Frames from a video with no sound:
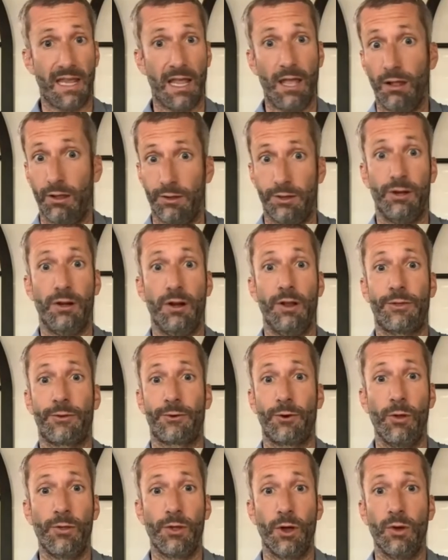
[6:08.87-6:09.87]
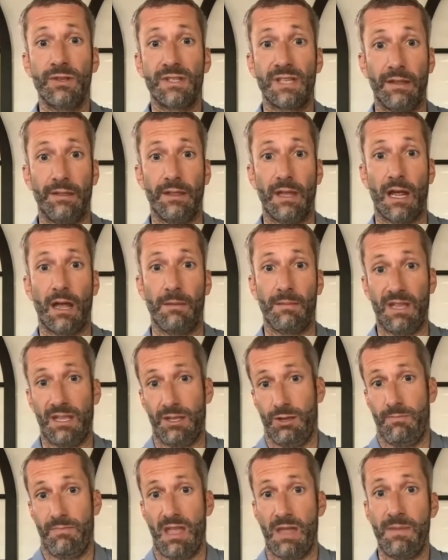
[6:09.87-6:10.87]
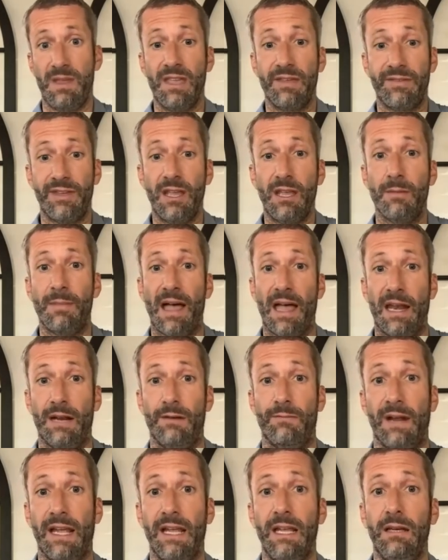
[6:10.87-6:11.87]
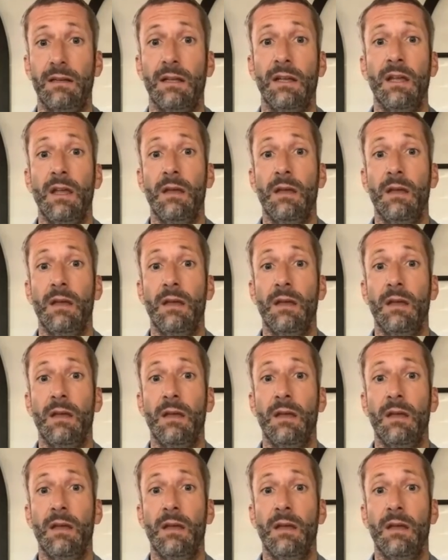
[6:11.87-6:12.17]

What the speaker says: Hell, you're going to throw those in there. I mean, maybe you think about it, right?